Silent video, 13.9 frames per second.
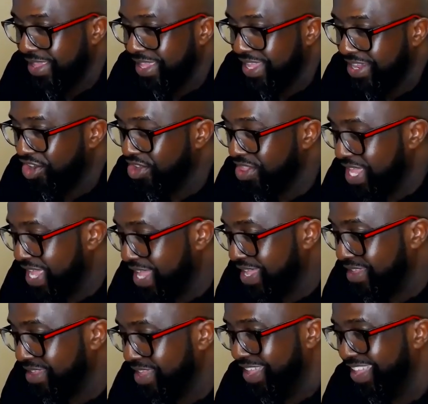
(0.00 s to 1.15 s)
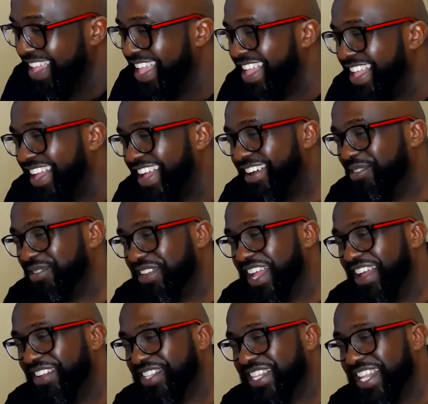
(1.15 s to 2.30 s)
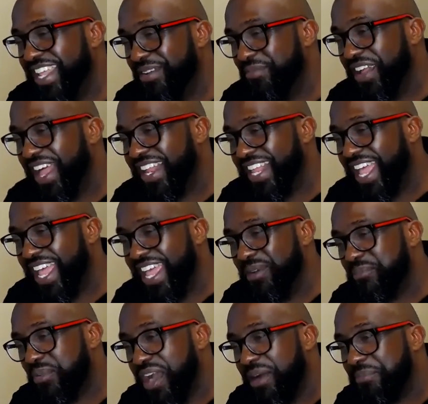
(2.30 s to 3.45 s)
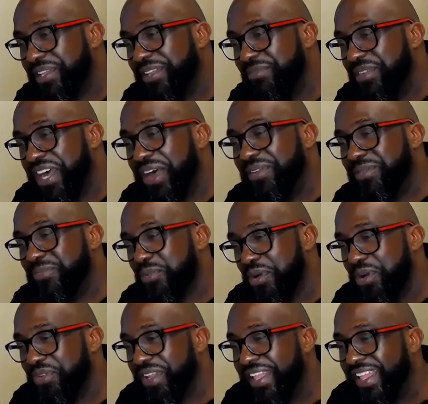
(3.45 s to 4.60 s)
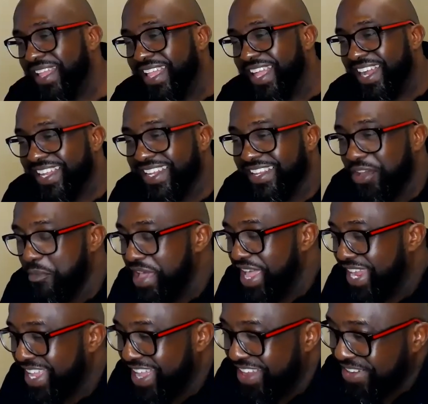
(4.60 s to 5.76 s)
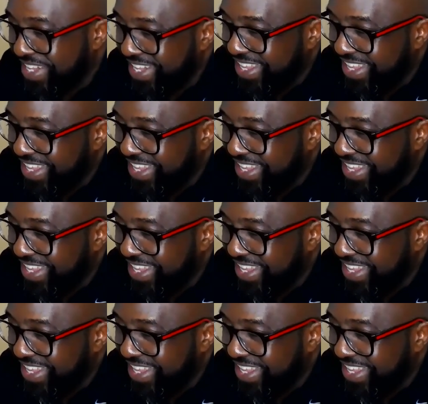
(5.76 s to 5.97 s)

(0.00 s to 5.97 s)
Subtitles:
And all I had, I was there. I had property, but I was broke. I couldn't go back out and